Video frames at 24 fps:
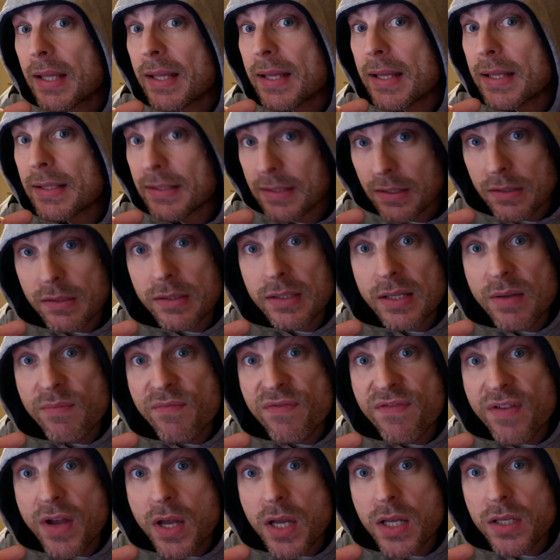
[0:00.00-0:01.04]
it does seem
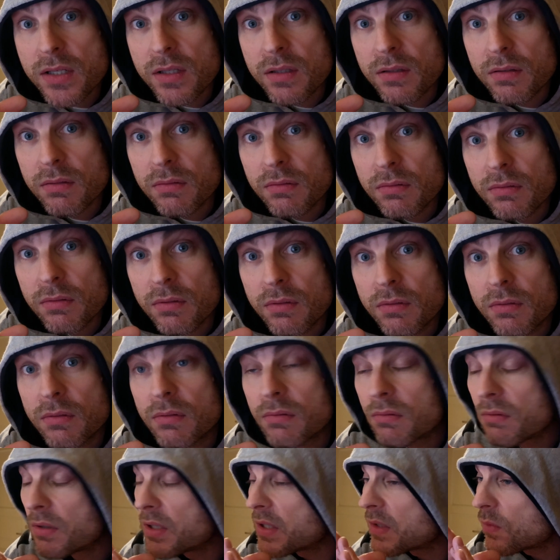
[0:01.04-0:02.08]
fast.
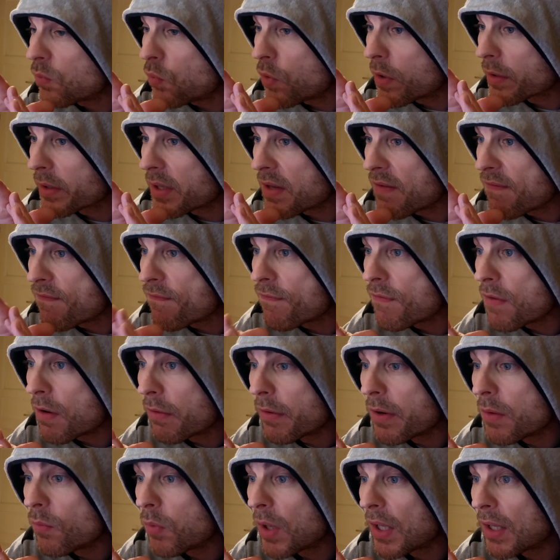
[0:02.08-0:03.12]
It's working very
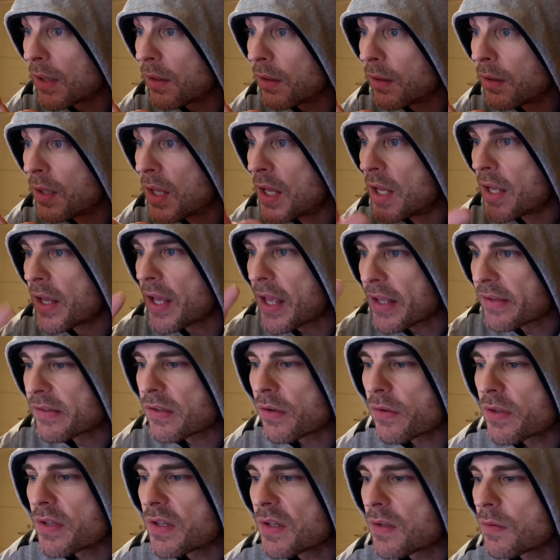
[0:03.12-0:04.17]
well. And so
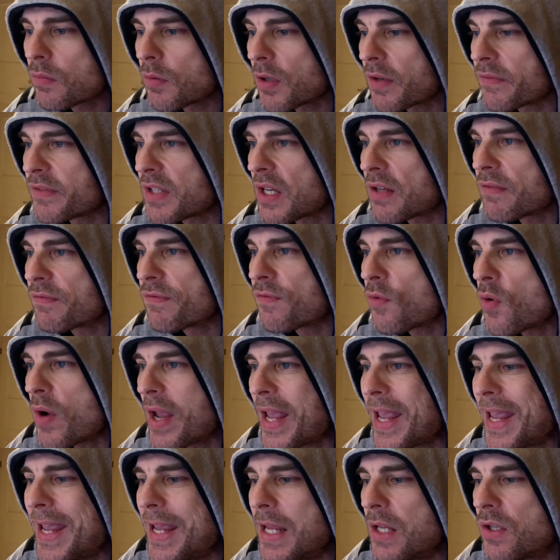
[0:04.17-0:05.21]
this is what I've done for
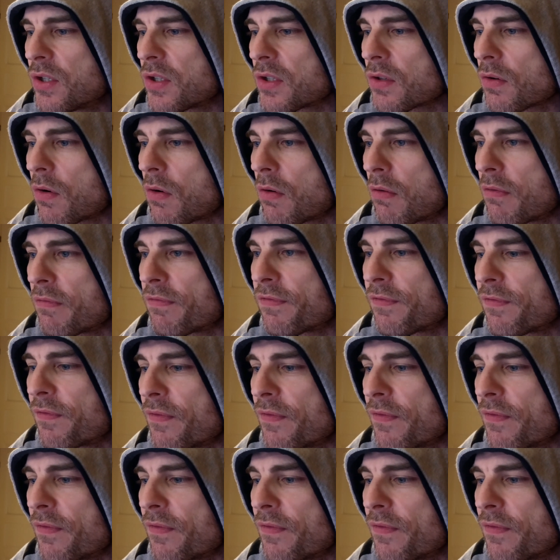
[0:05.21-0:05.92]
each of